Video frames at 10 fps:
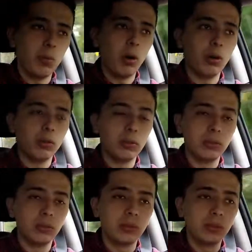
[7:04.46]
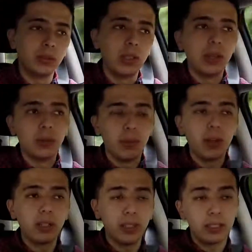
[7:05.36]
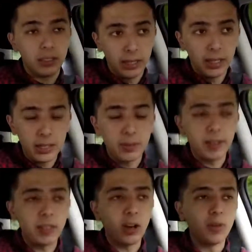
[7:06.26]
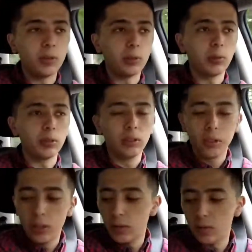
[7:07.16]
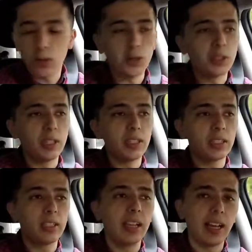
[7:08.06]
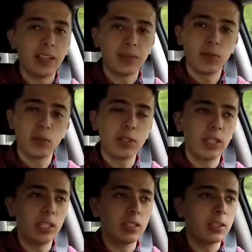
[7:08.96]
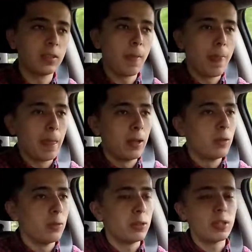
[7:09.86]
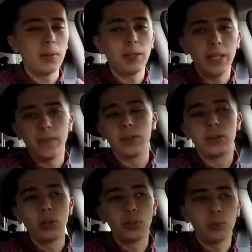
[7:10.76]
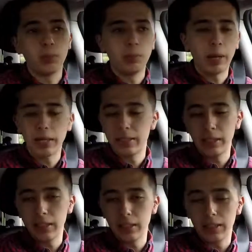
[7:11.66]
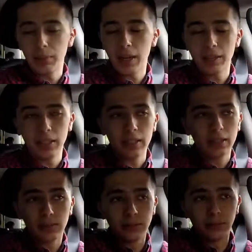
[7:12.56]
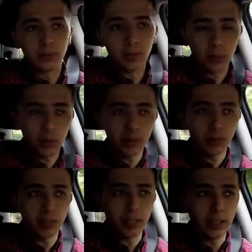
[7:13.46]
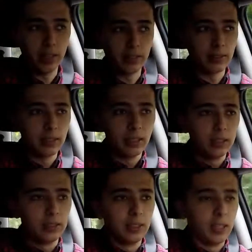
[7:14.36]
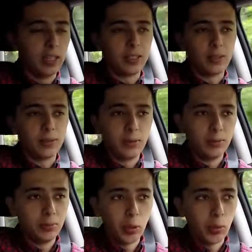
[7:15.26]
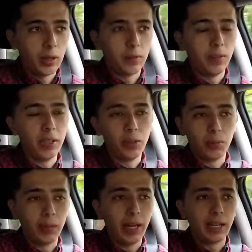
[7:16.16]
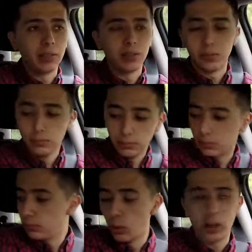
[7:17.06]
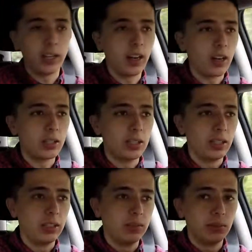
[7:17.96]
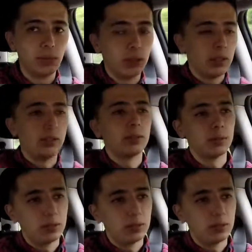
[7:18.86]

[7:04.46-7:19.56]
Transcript: small, but it is very comfortable. Of course, this has 4 seats, which I believe that 2 back seats don't work for anything unless you want to fit your bags or a car seat. But